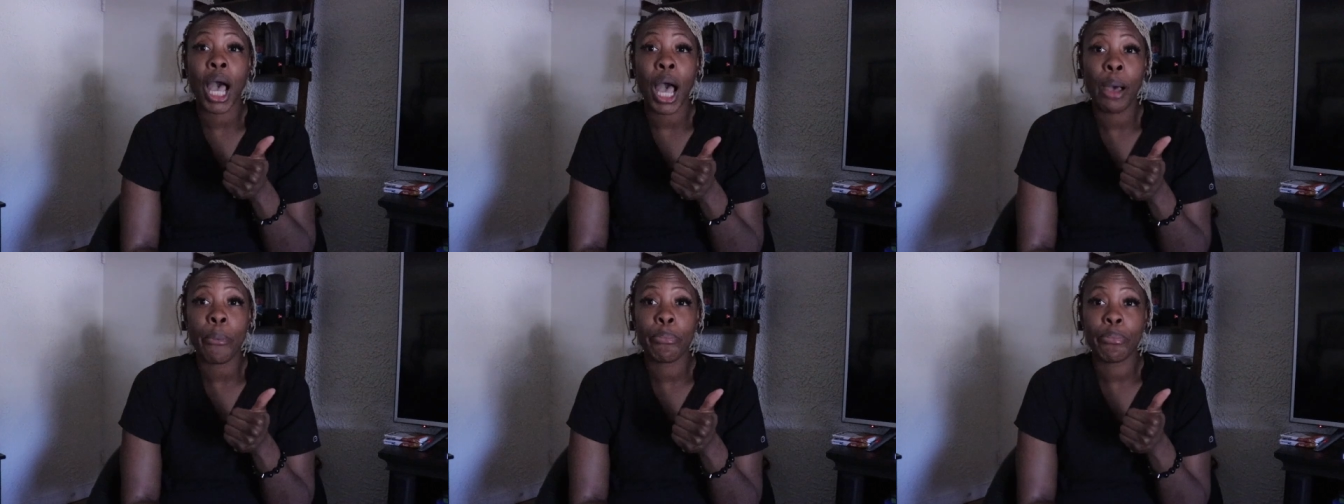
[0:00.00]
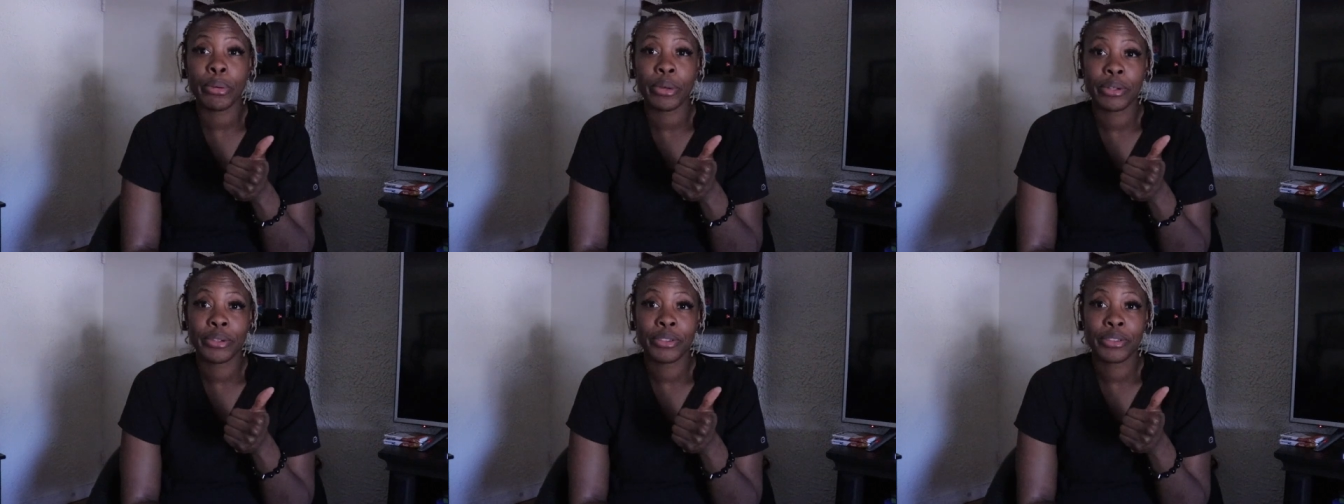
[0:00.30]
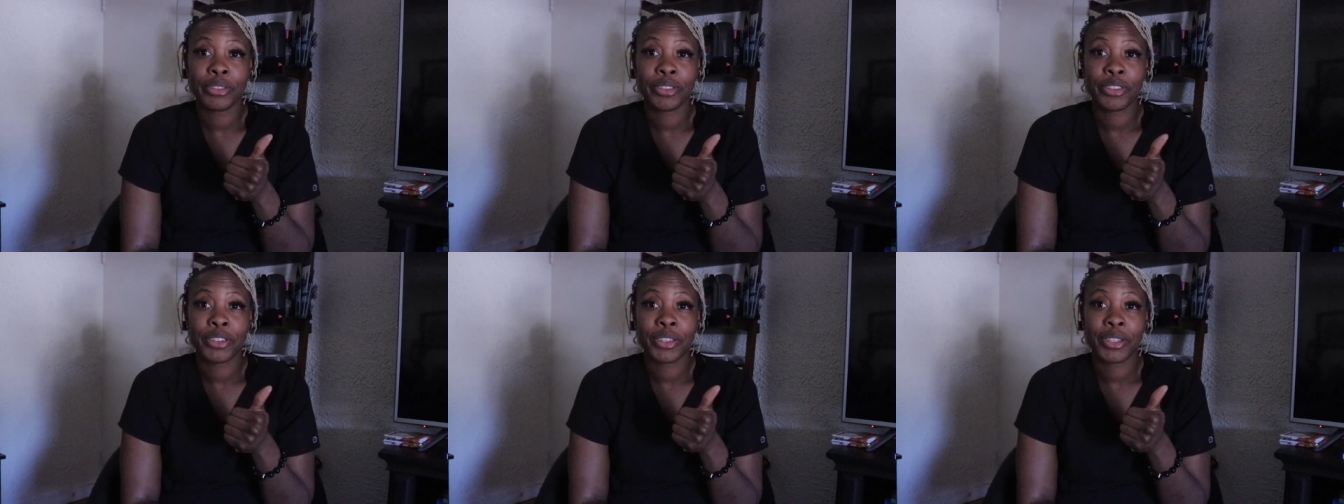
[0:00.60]
up.
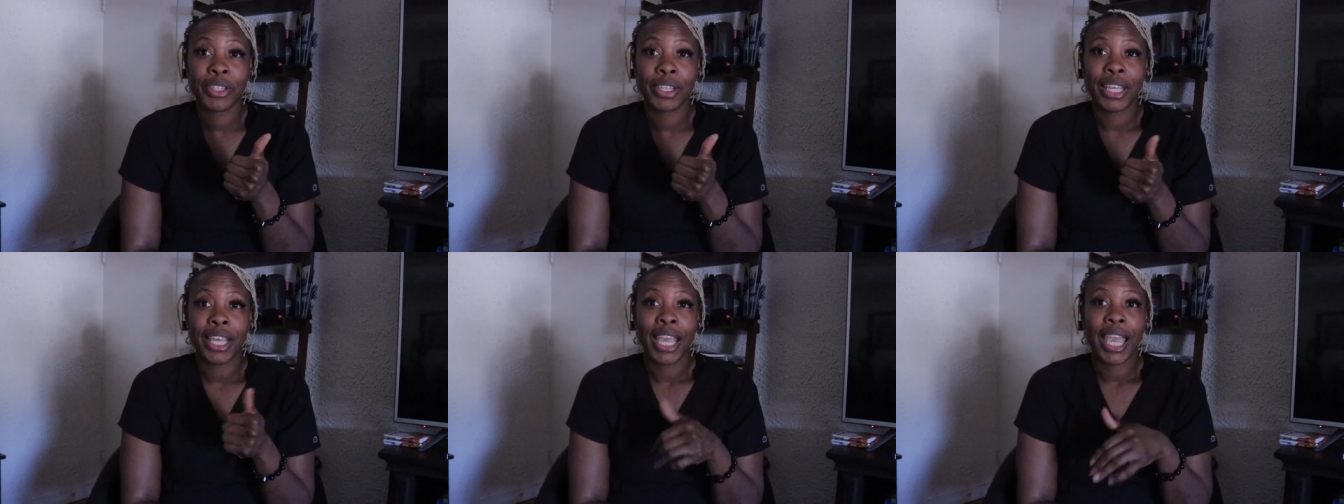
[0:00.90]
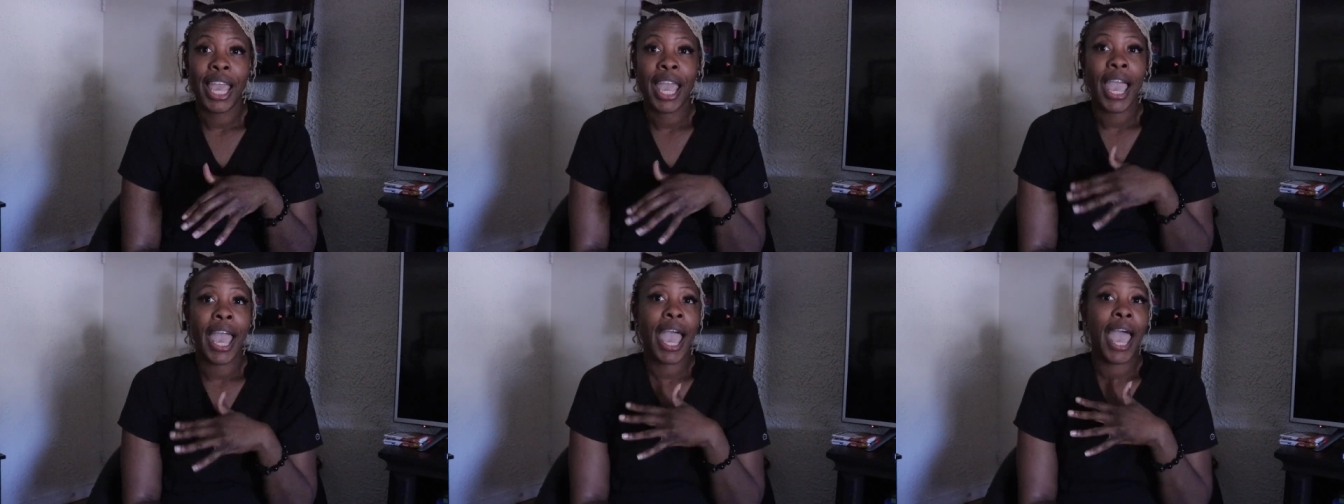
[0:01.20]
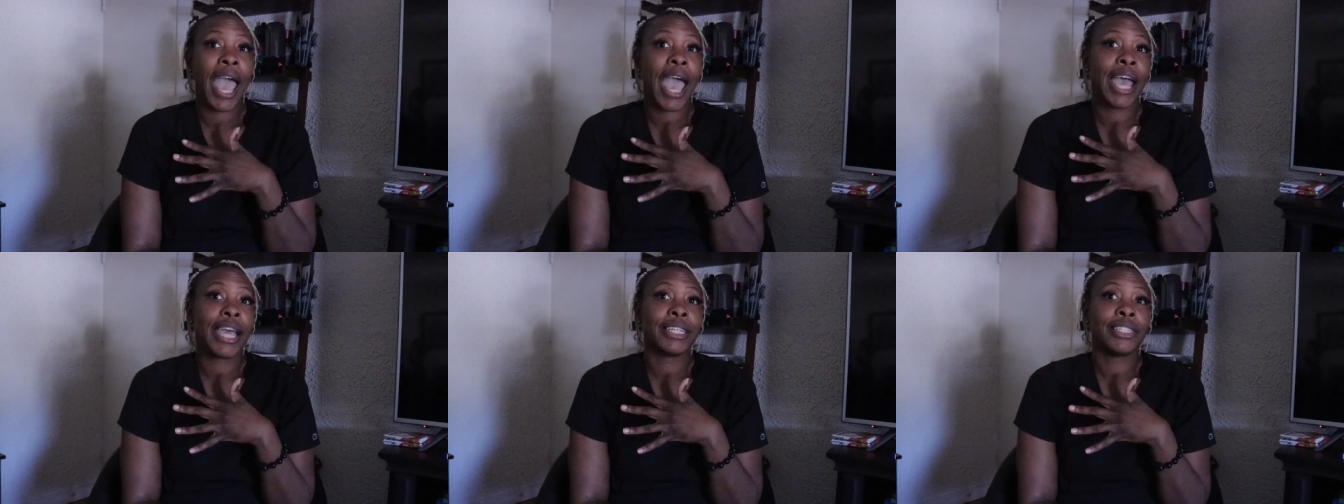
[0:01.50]

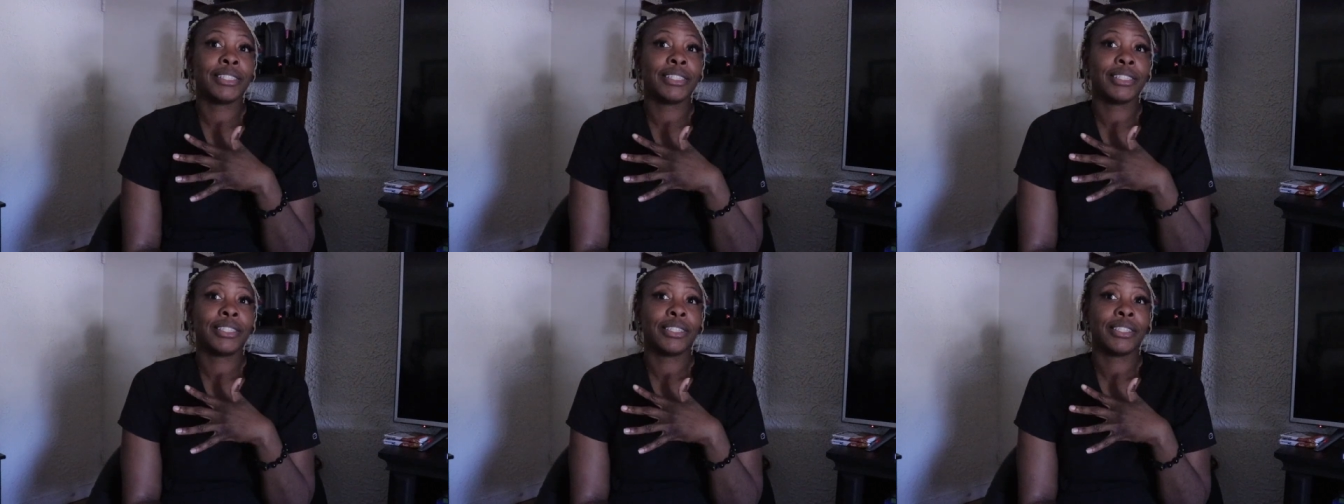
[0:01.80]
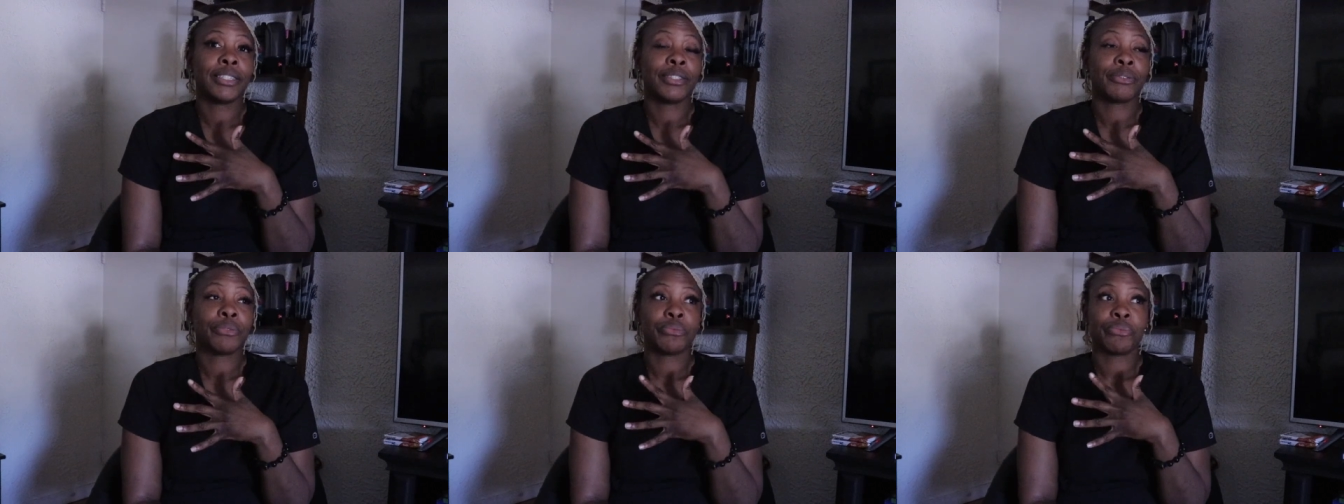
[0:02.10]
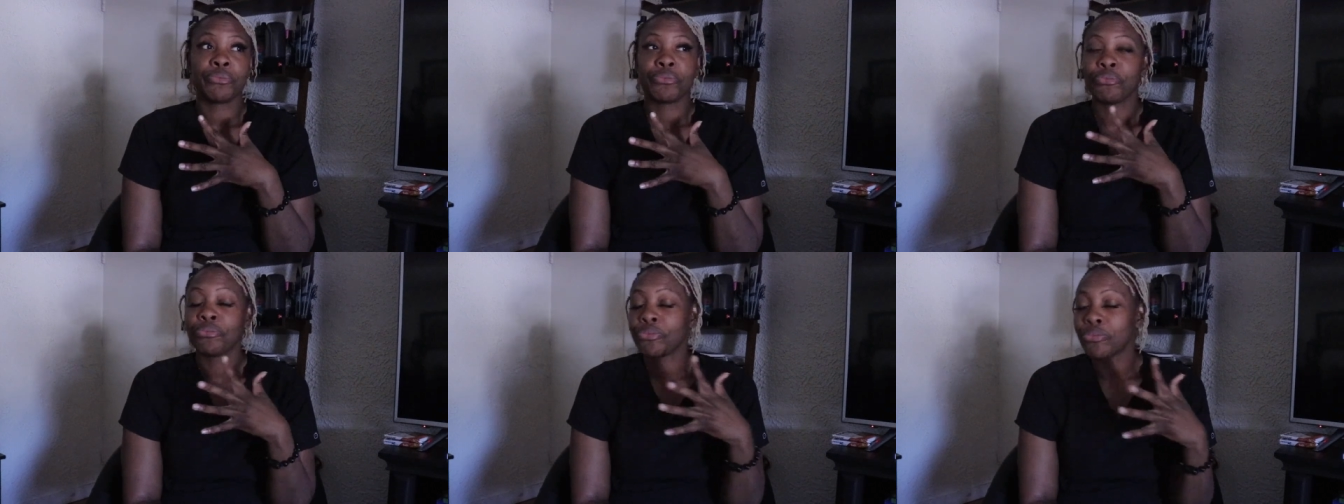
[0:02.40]
And
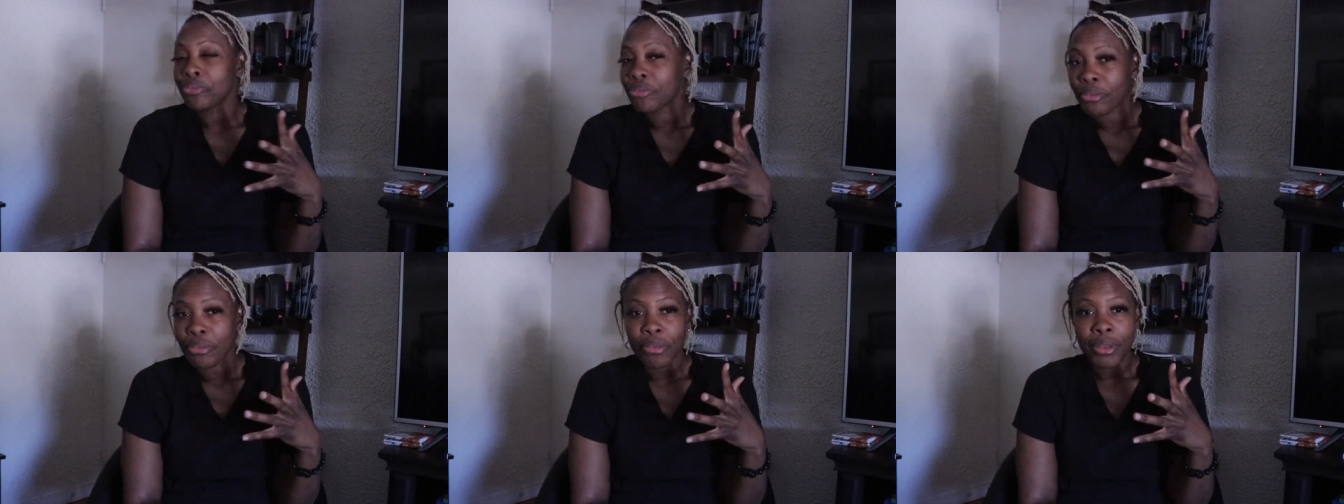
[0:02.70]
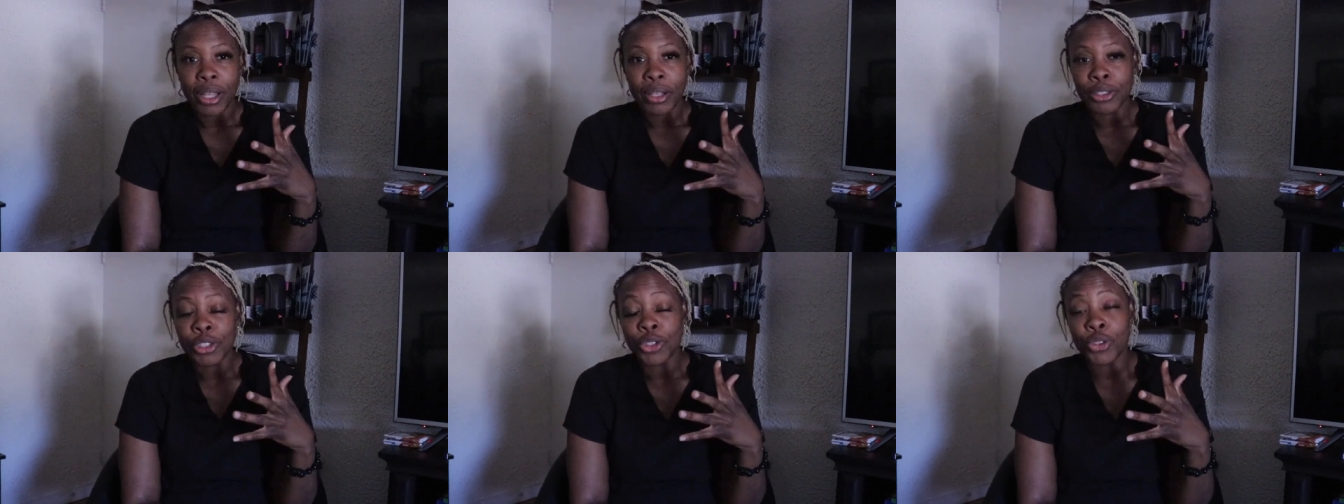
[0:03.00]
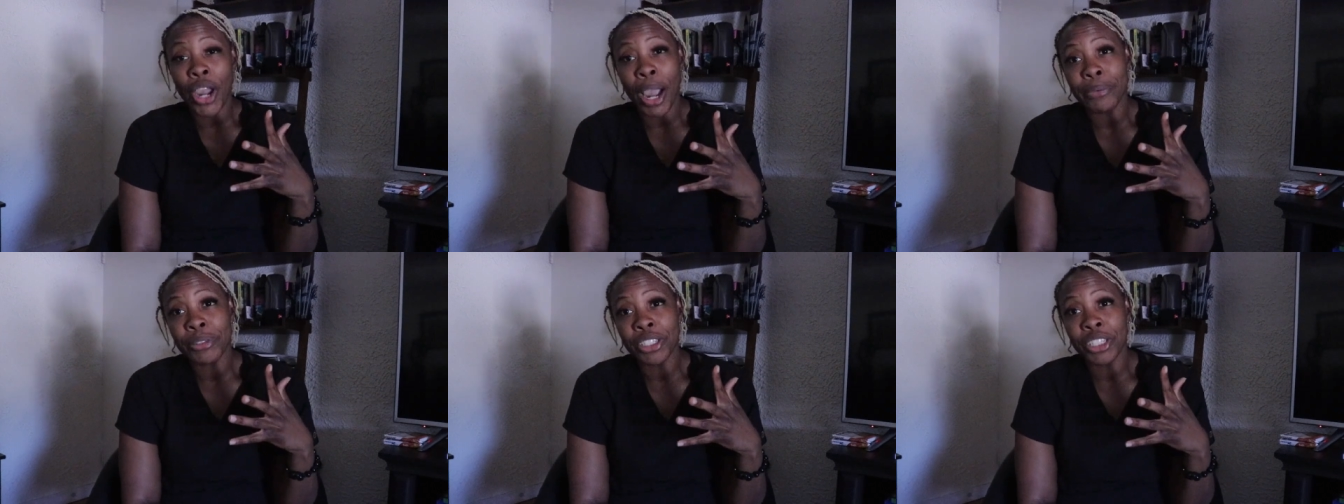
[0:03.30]

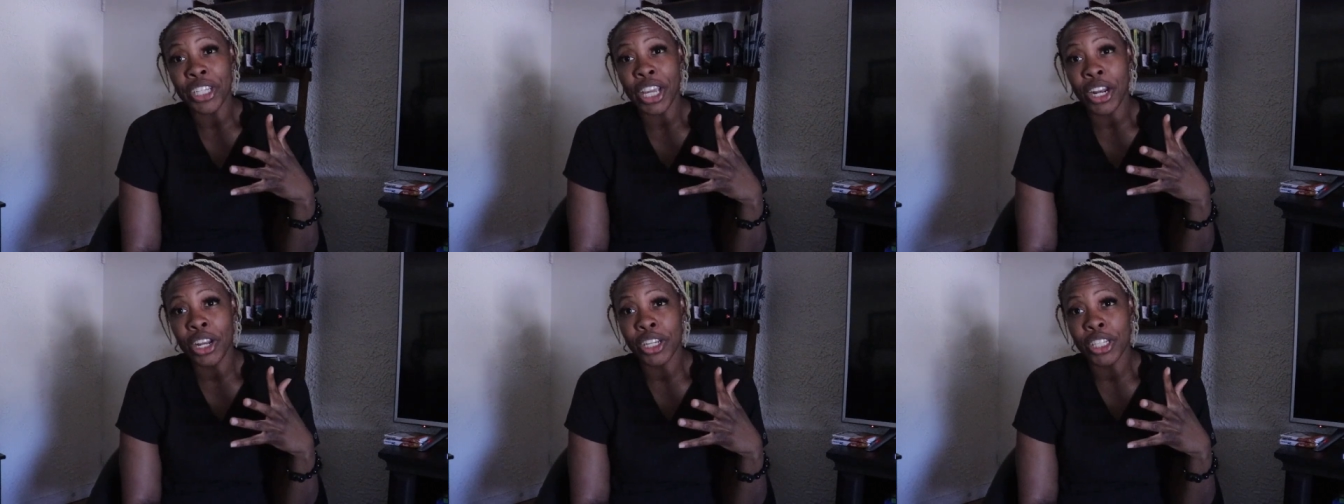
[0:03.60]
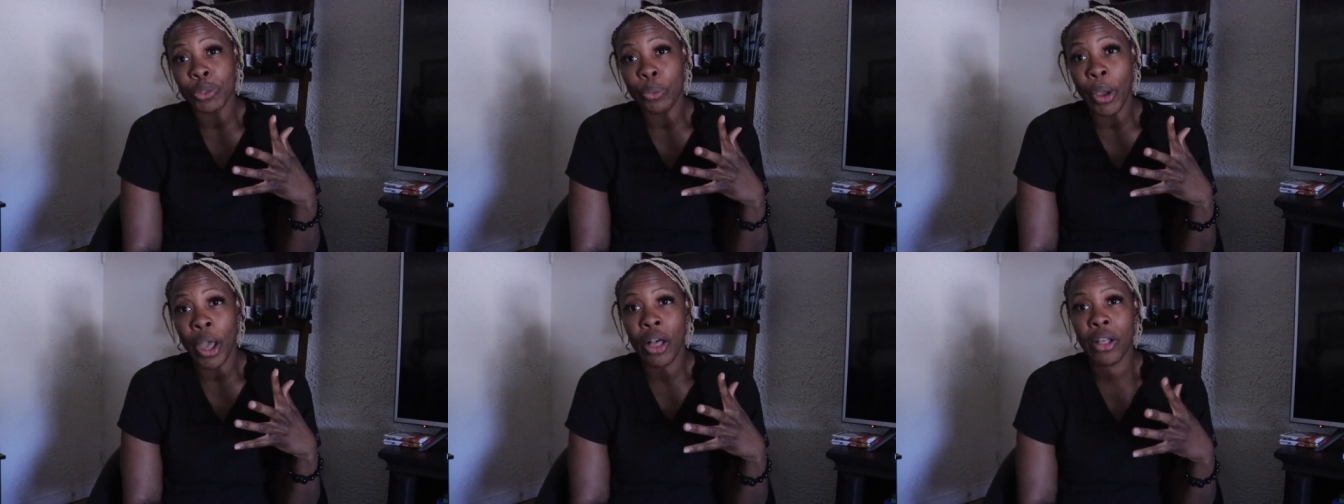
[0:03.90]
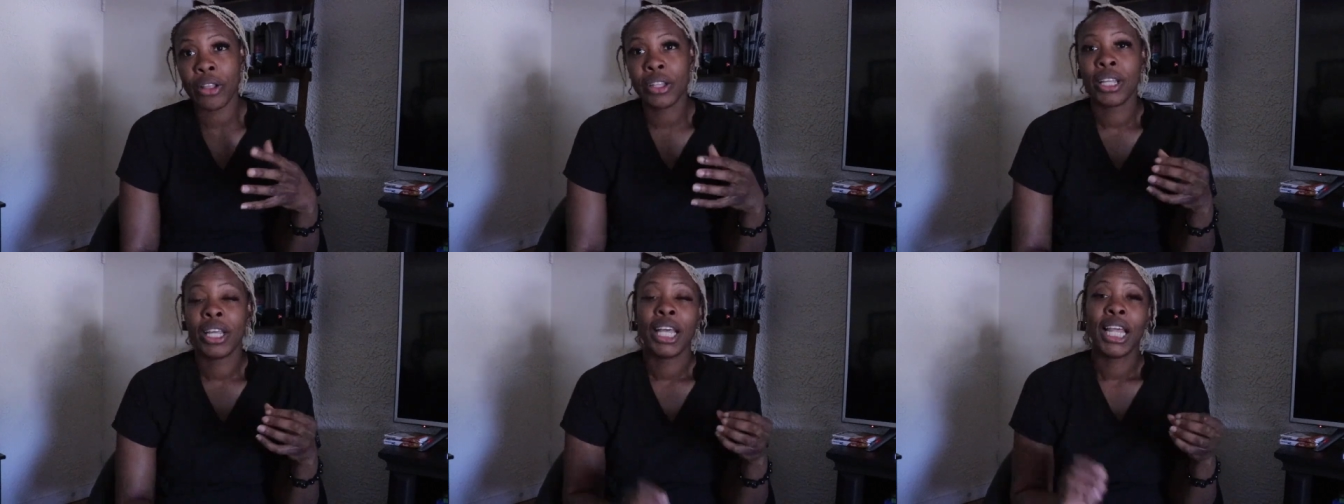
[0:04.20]
subscribe to the channel as
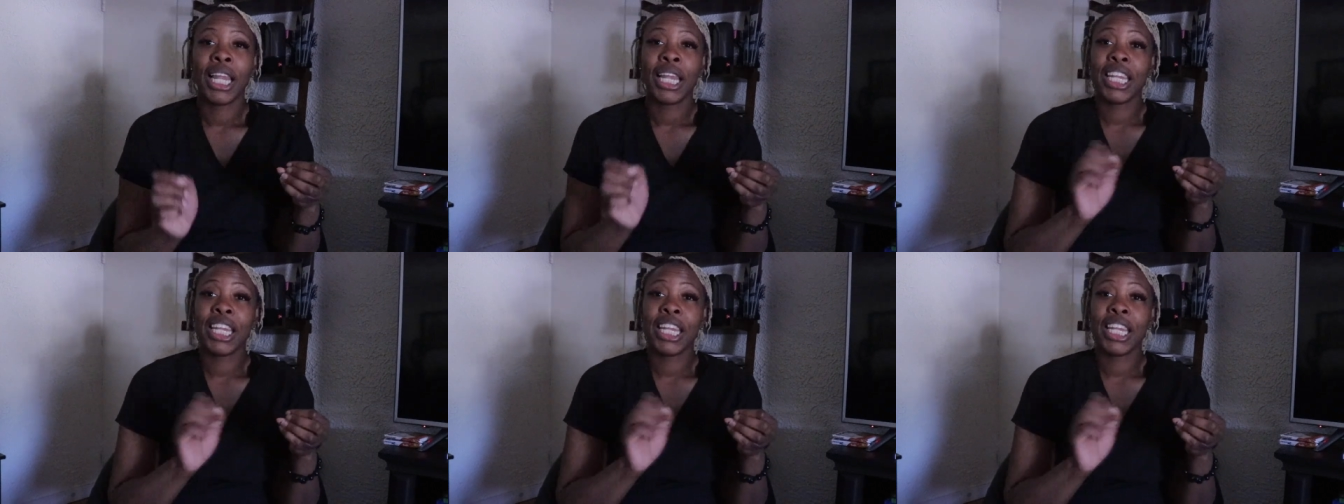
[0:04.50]
well.